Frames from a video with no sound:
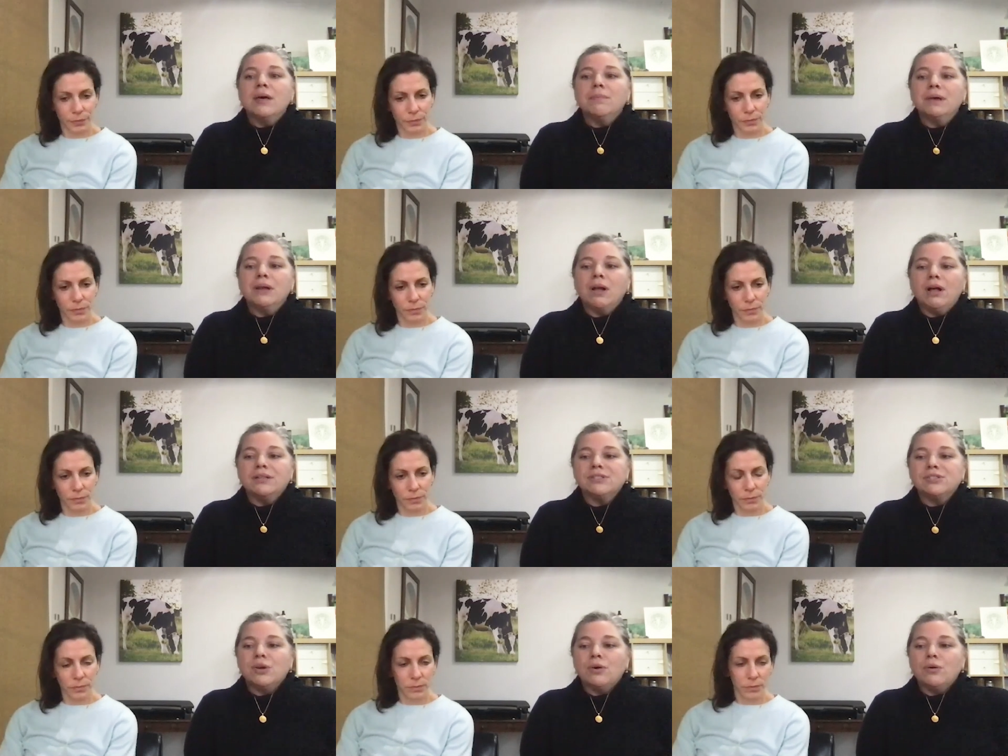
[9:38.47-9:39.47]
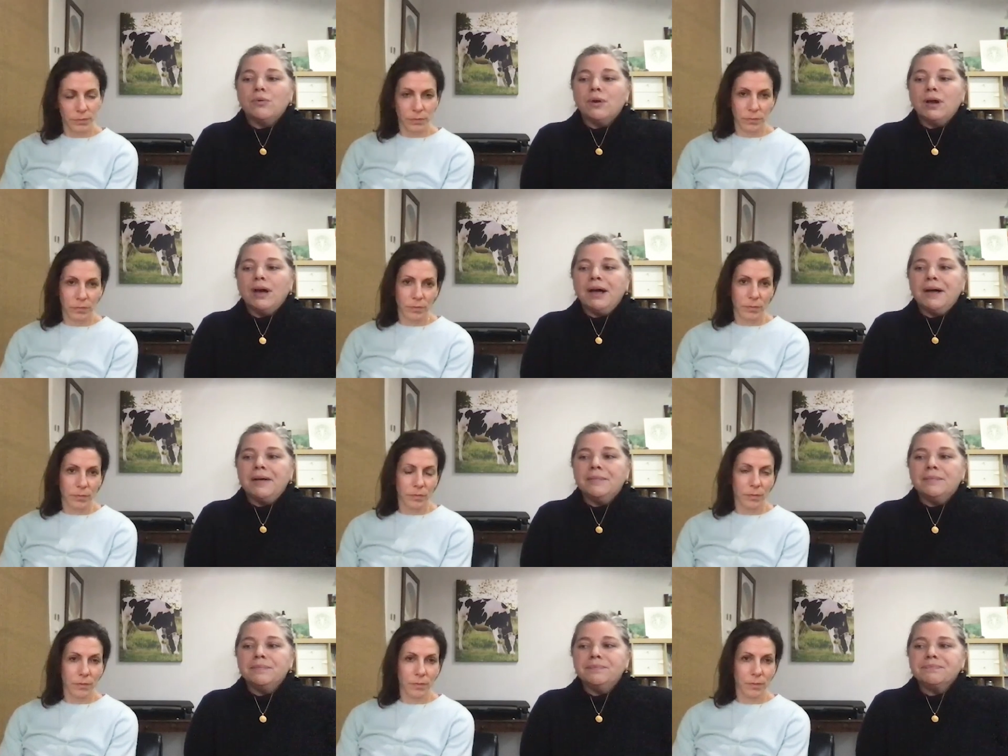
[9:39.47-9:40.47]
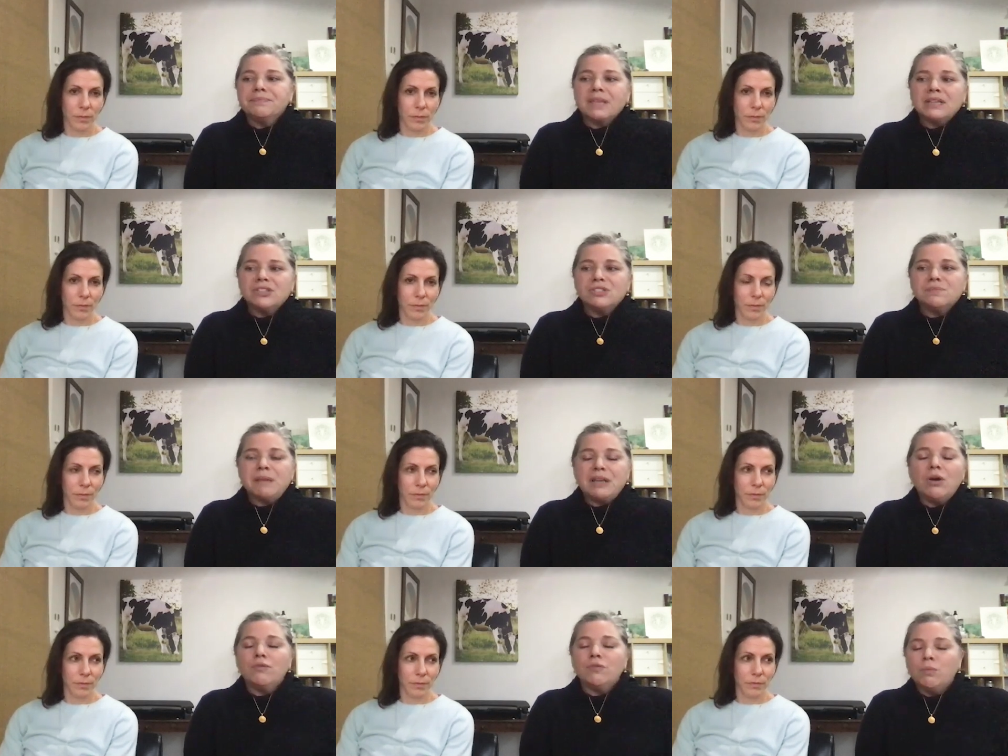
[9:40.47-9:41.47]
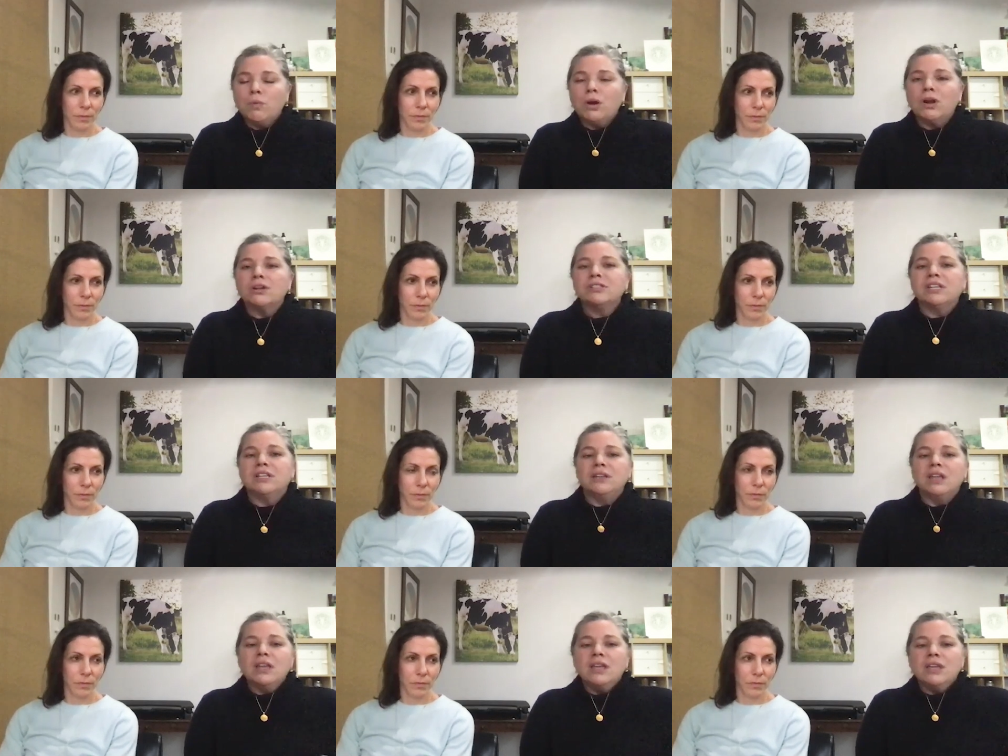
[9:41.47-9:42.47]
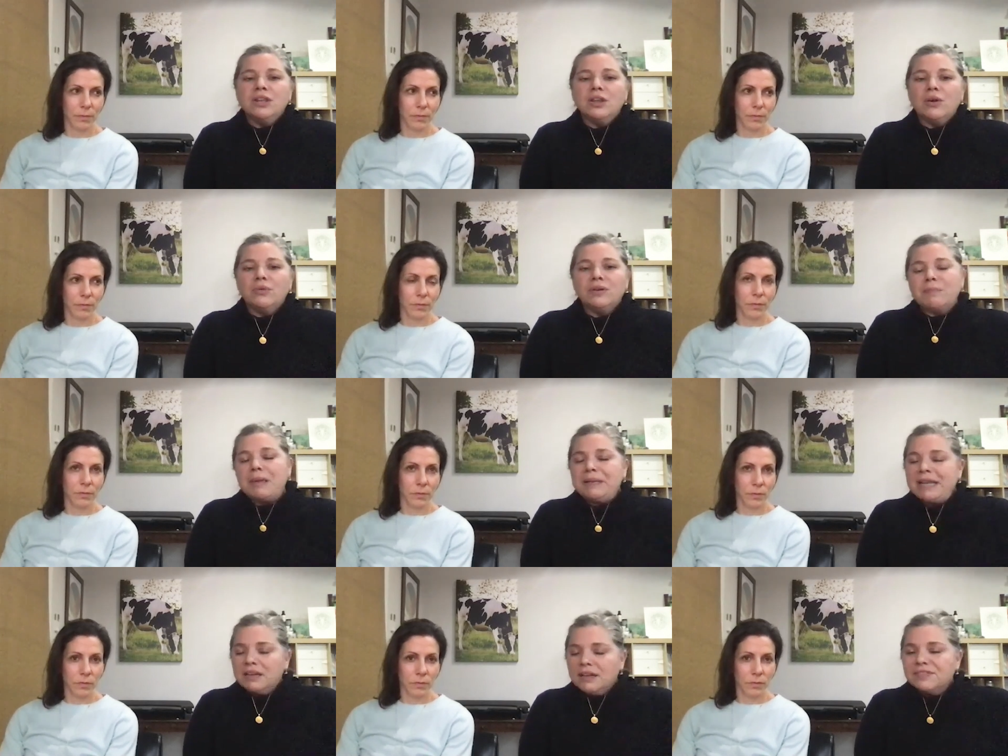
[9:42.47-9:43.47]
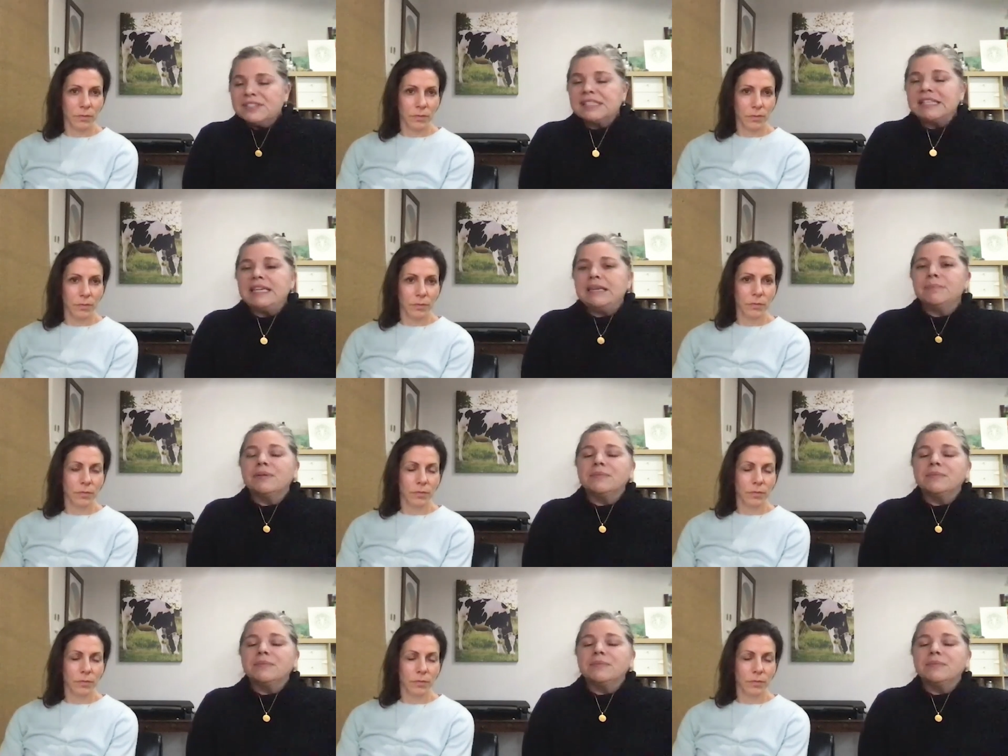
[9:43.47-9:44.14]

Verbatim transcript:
Speaker 1: but also um, just being overworked and you know maybe not enough sleep